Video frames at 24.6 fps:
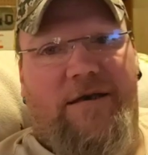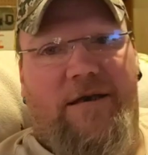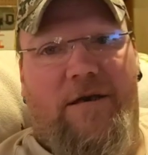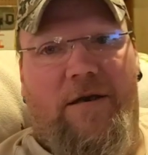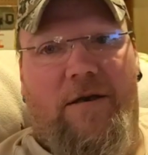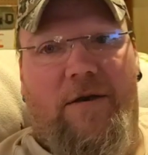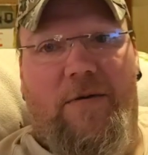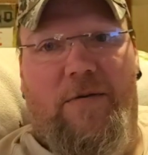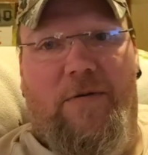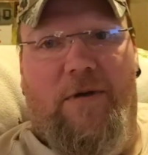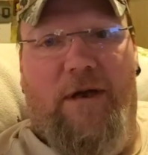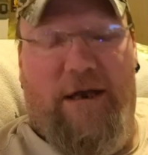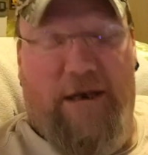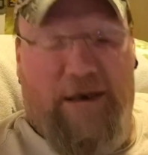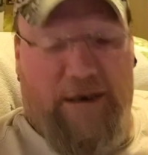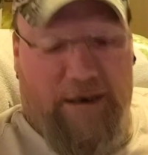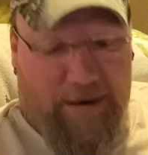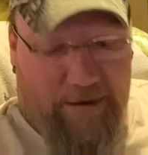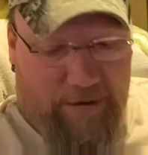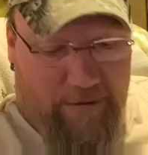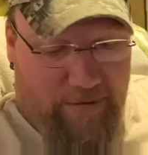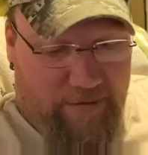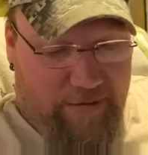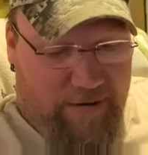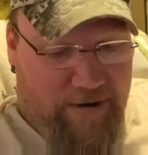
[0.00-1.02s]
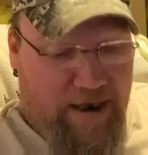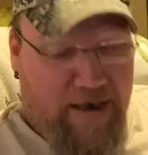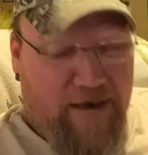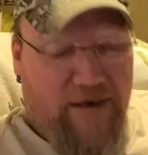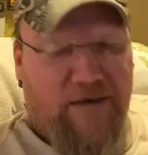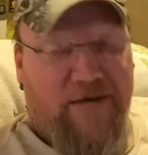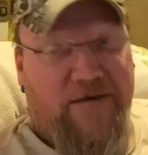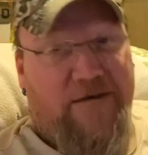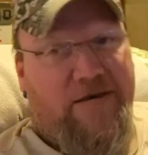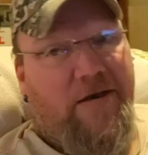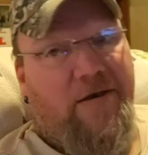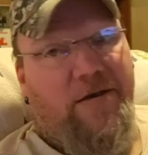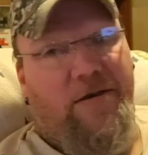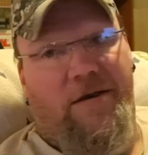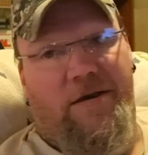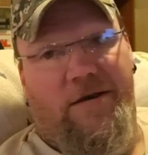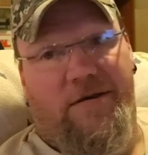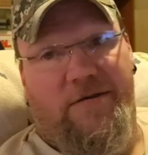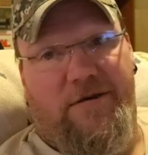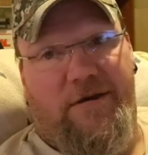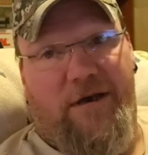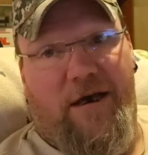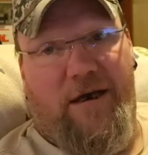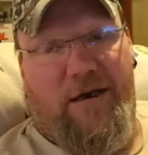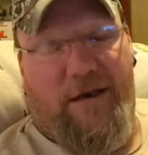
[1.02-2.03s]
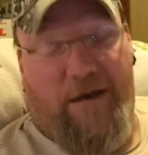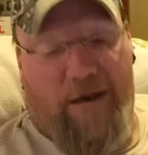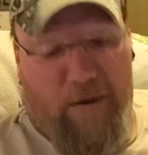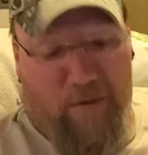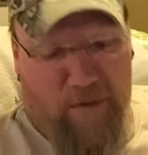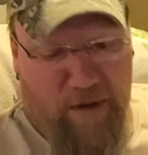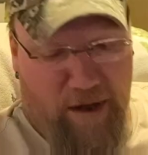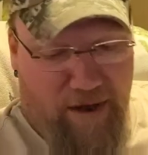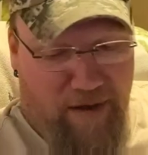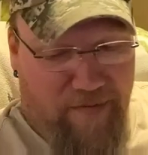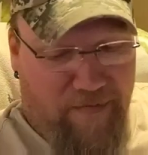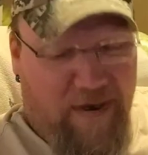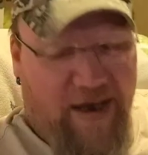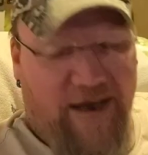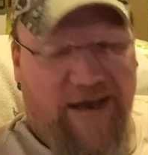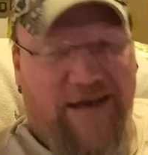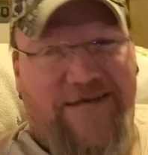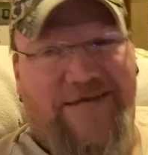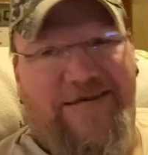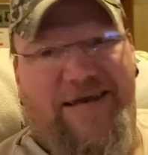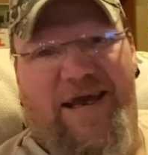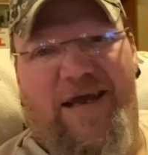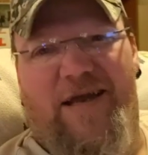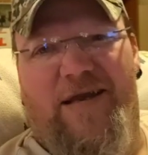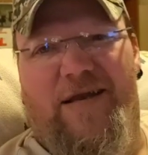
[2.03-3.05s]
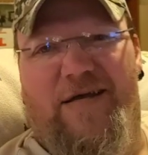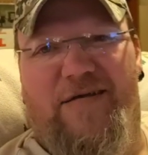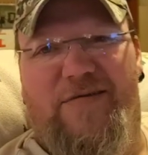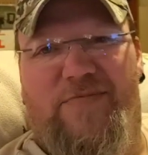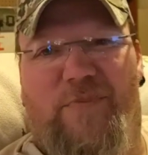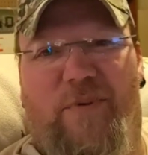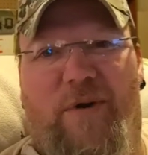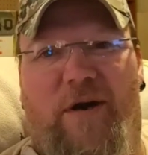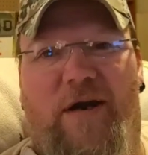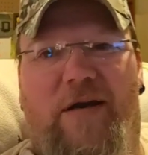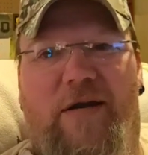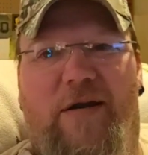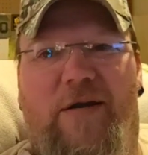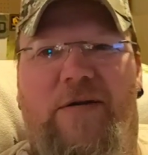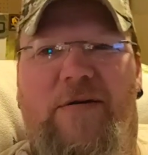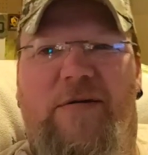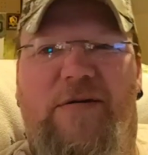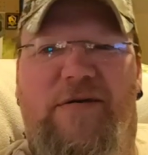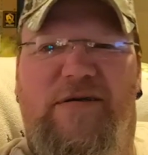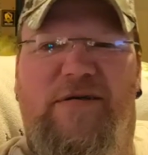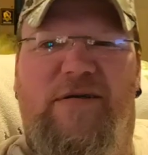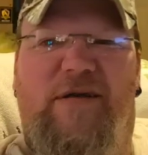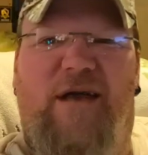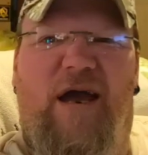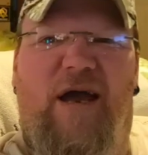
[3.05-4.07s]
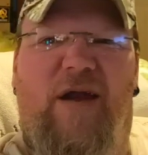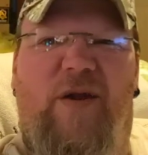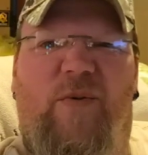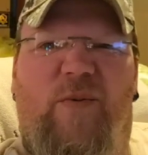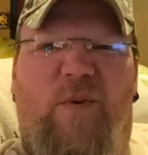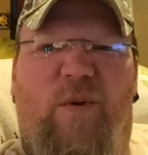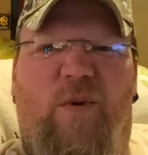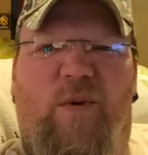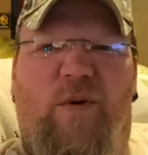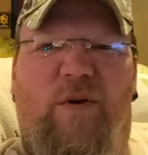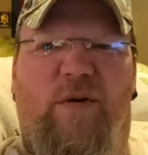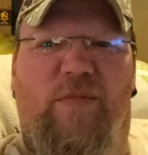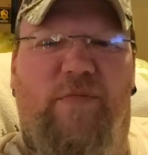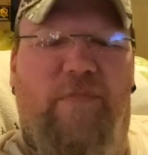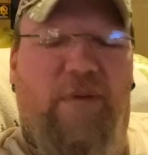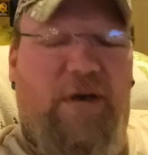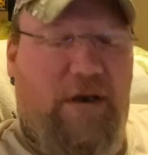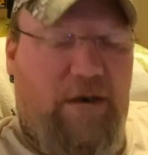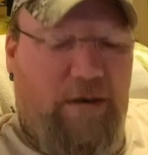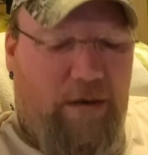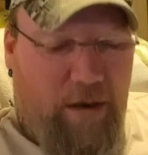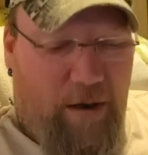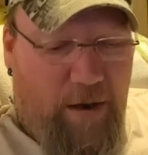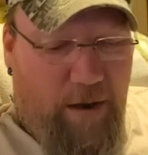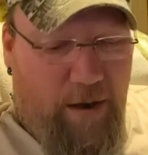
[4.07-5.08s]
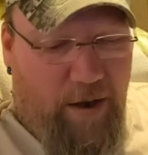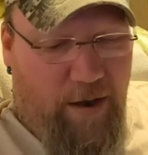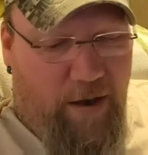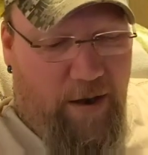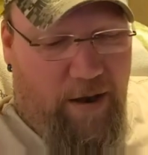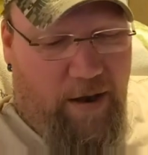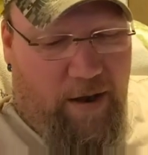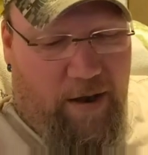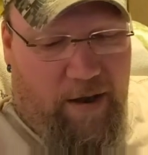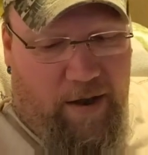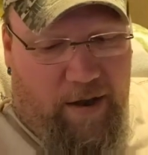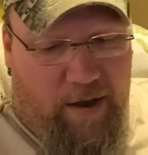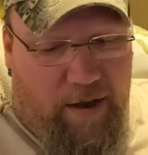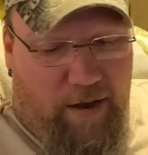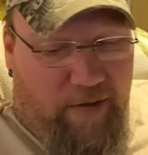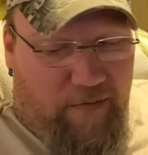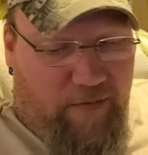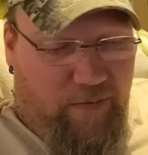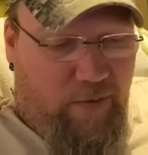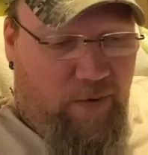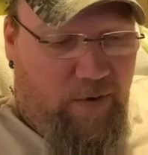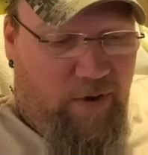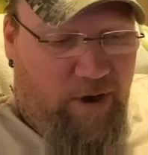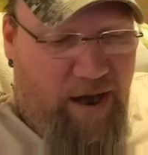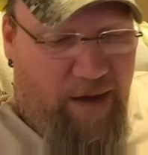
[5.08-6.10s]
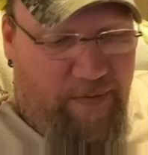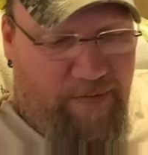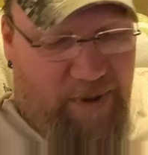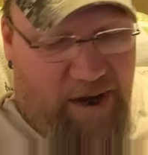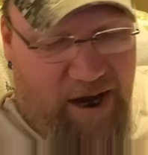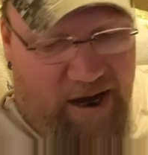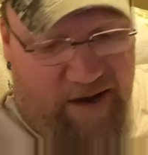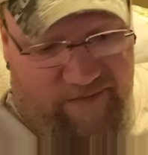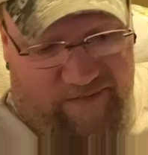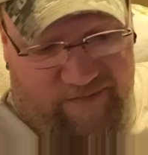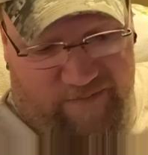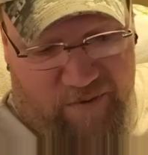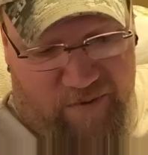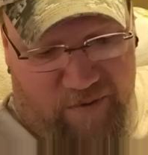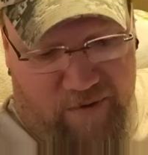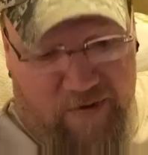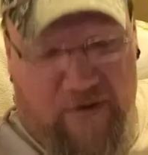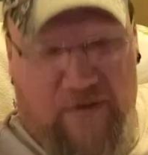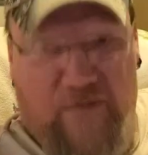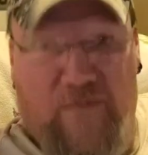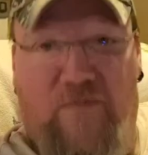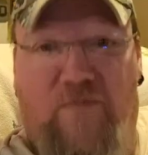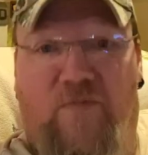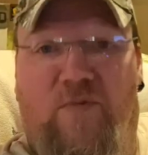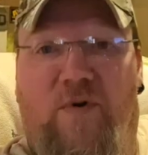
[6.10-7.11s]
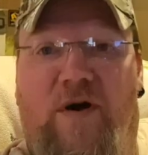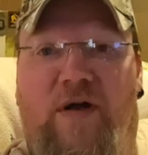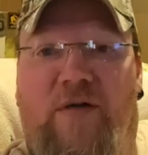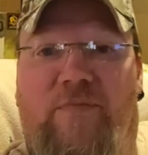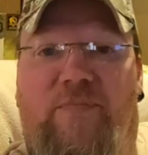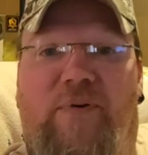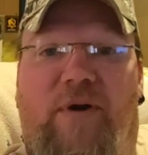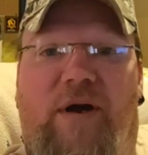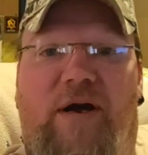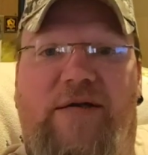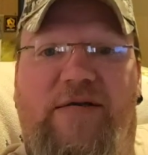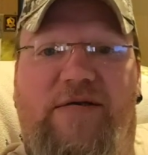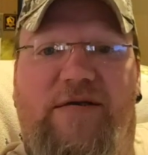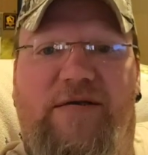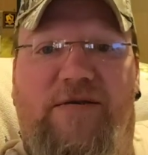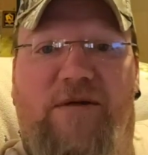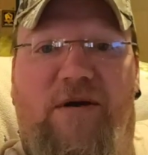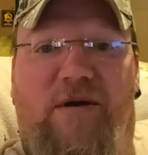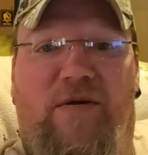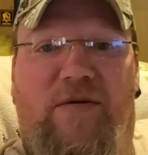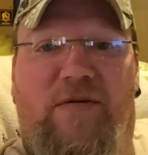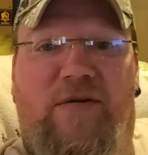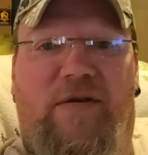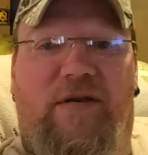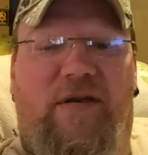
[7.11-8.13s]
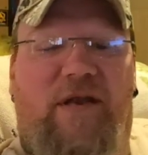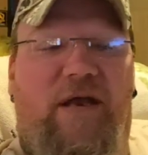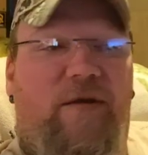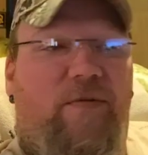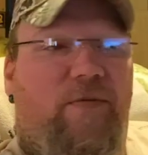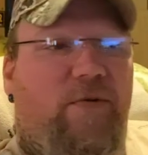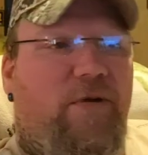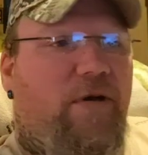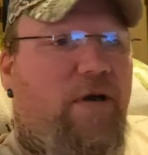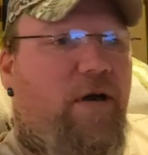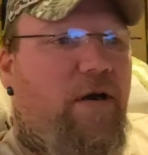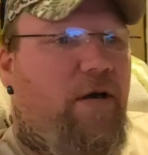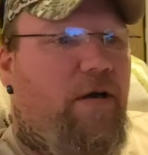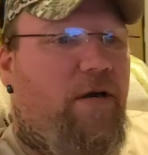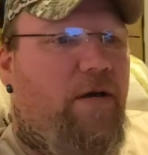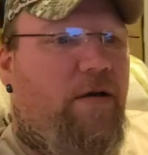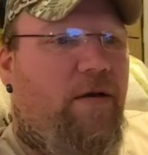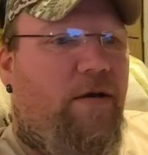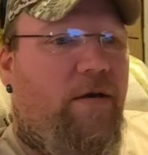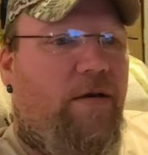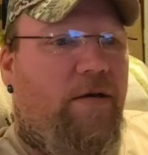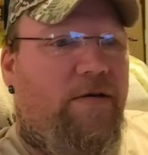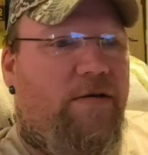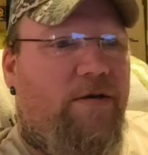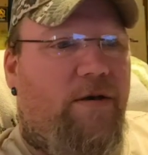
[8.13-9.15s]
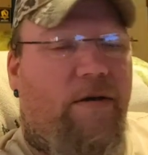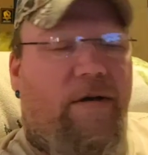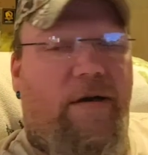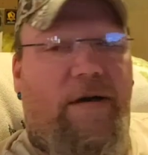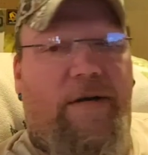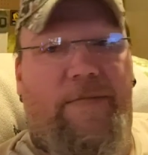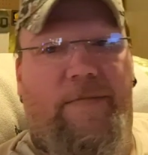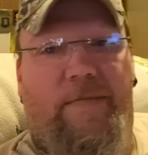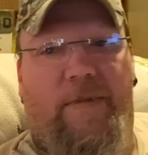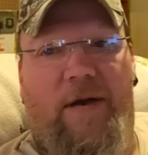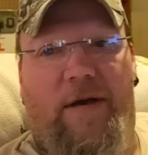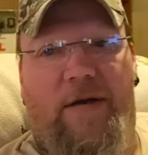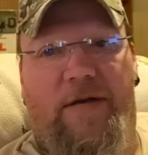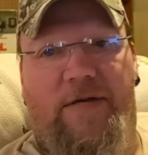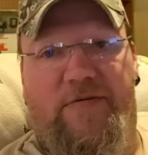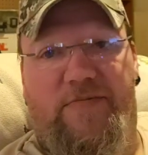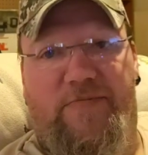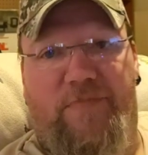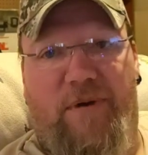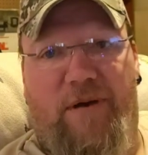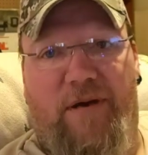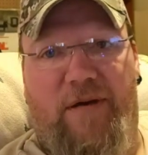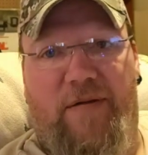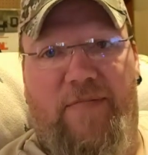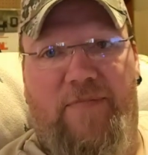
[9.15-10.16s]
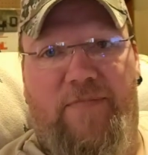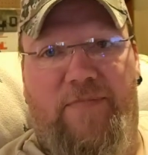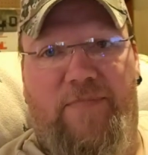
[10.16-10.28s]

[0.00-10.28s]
little old lady. Thing still looks like, well, I'm not gonna say it looks brand new. It's kind of worn, but for what I paid for it and what prices are that they were, sorry, that's my